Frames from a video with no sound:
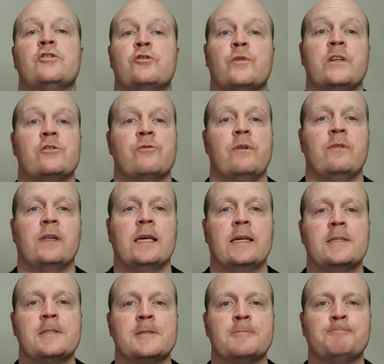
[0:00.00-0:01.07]
stretch
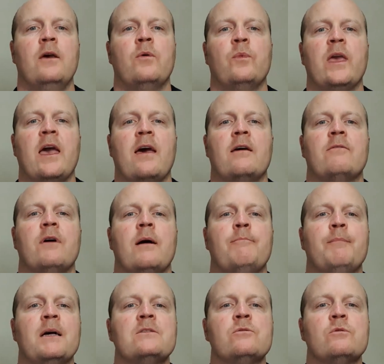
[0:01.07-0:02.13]
reflex. We have a
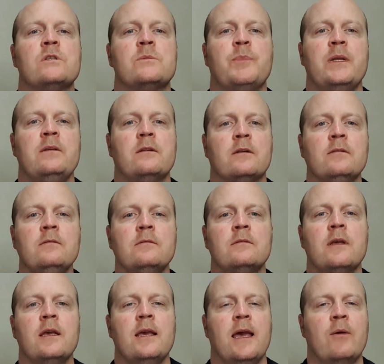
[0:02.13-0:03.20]
muscle spindle
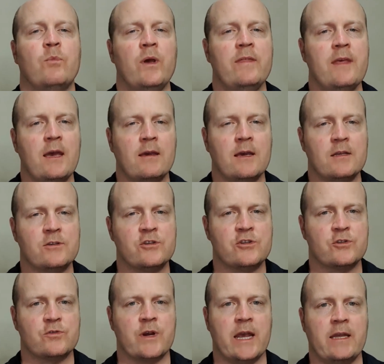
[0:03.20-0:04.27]
and when that gets
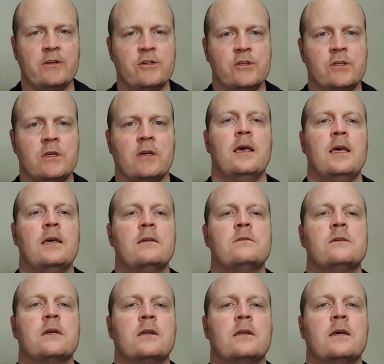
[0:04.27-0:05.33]
stretched,
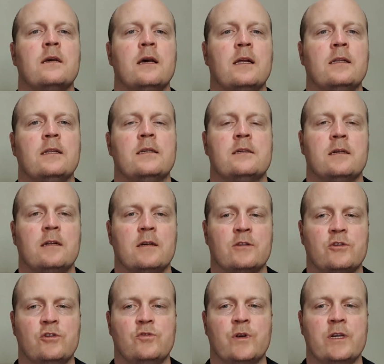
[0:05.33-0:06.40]
it's going to elicit a
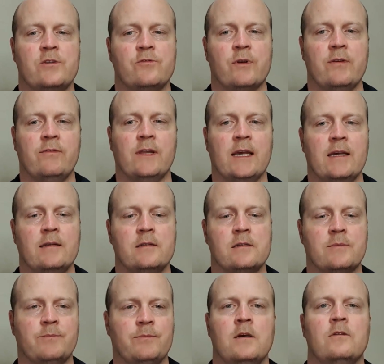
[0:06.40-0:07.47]
stretch
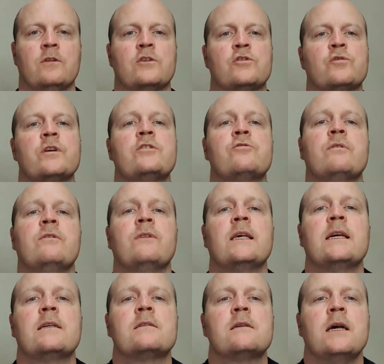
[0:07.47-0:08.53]
reflex. The stretch
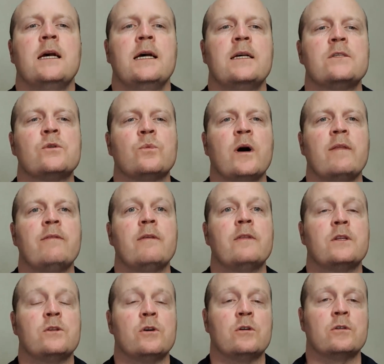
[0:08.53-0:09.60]
reflex is the one that
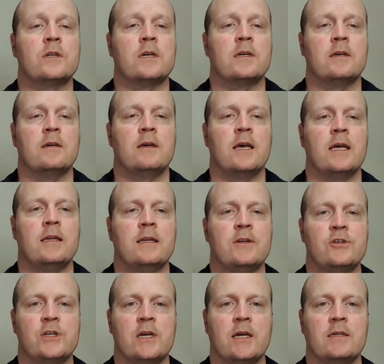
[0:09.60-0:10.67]
the doctor
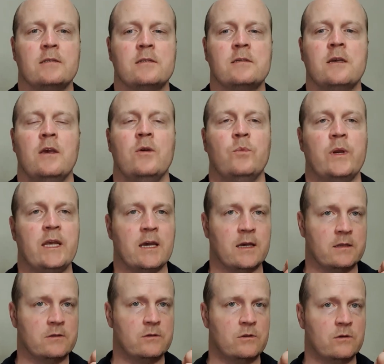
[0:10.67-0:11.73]
initiates when he
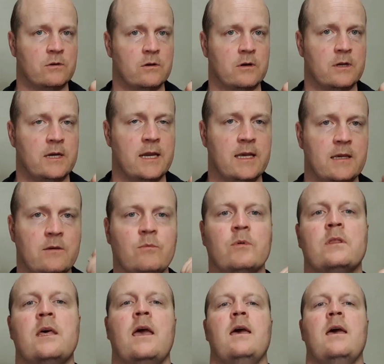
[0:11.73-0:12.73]
hits your knee with the